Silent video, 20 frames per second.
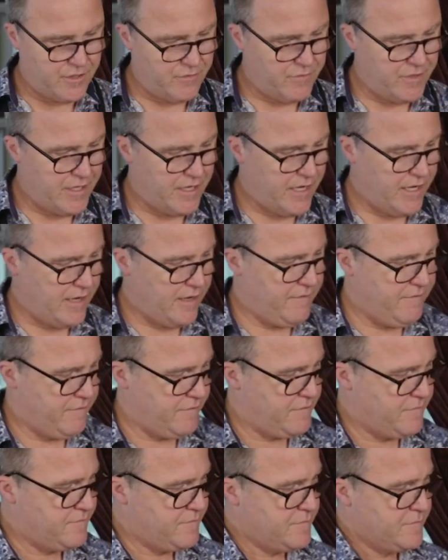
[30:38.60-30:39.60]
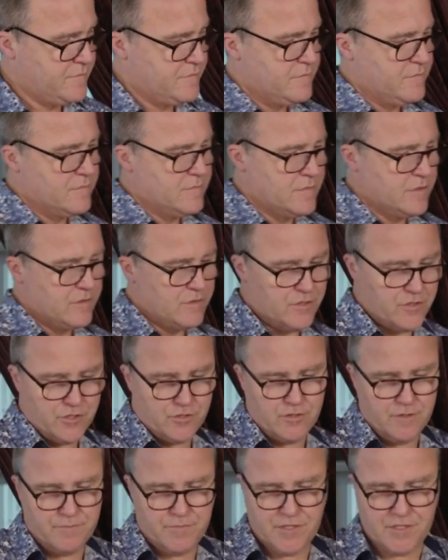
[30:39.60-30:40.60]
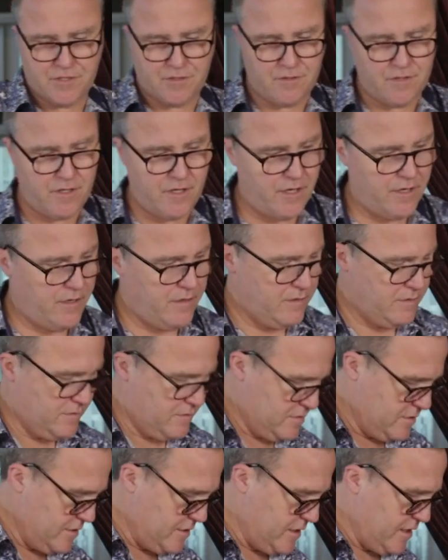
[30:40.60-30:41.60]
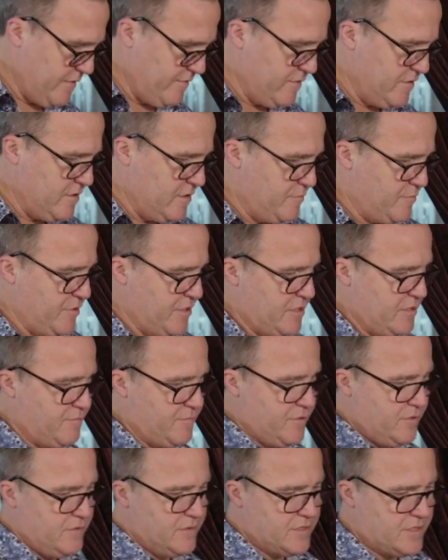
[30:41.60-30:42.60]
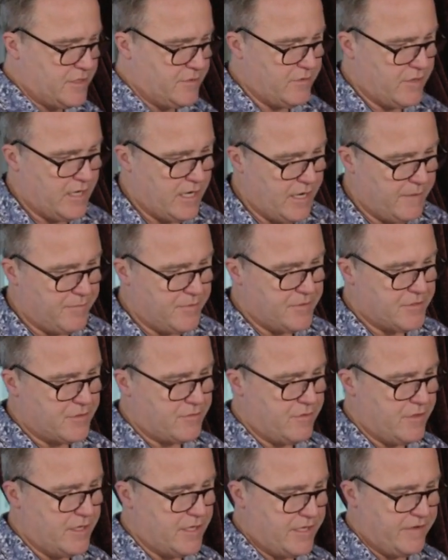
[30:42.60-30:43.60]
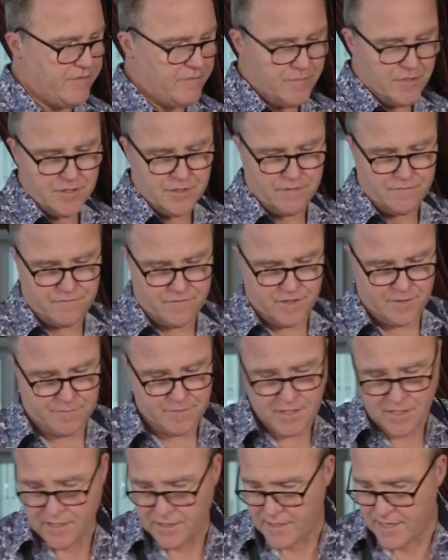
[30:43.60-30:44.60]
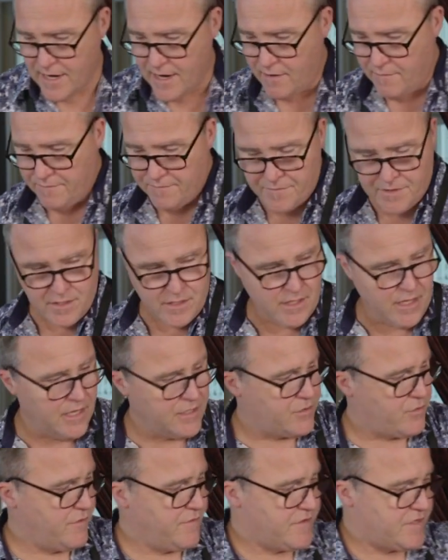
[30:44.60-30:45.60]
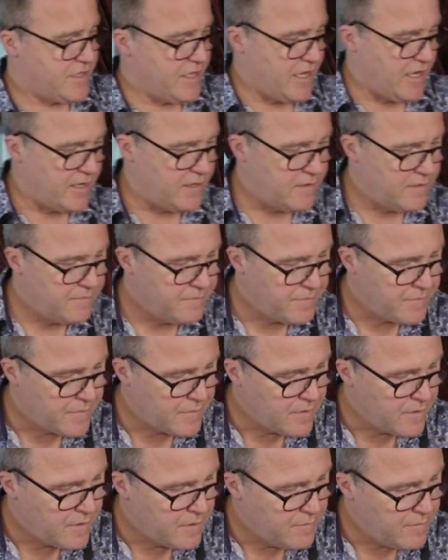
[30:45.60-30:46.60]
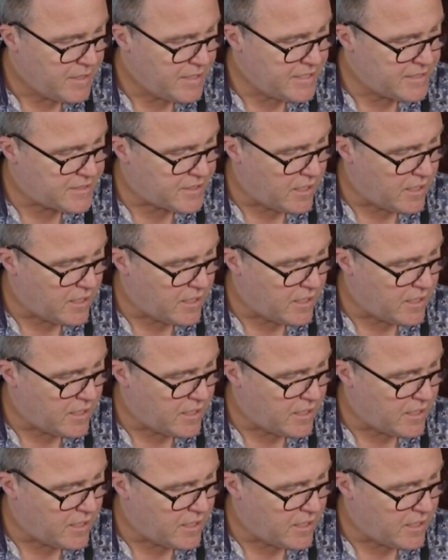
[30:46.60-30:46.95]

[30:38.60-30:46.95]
that we have. The shrimpies are there. Let's have a little peekaboo and see what happens when I give them a little flip. Now, as we've said many